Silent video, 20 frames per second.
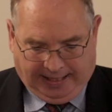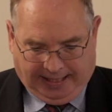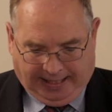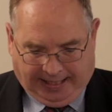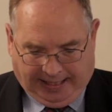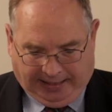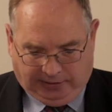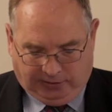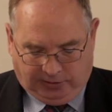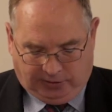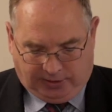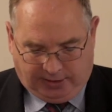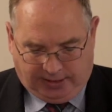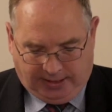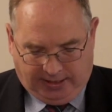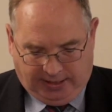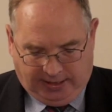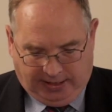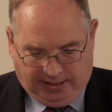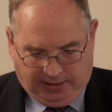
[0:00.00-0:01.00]
And
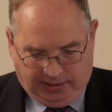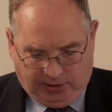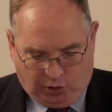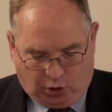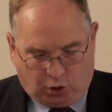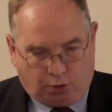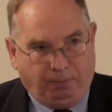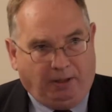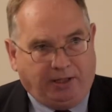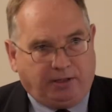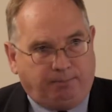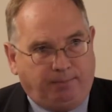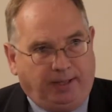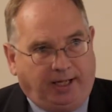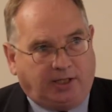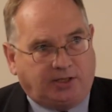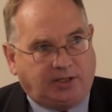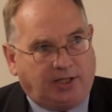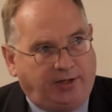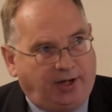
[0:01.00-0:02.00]
the Schmidt
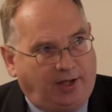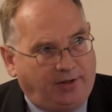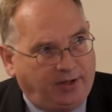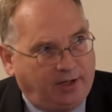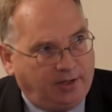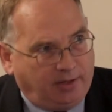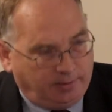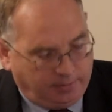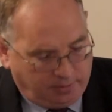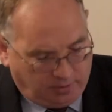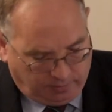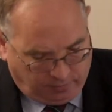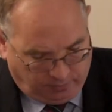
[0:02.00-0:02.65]
makes another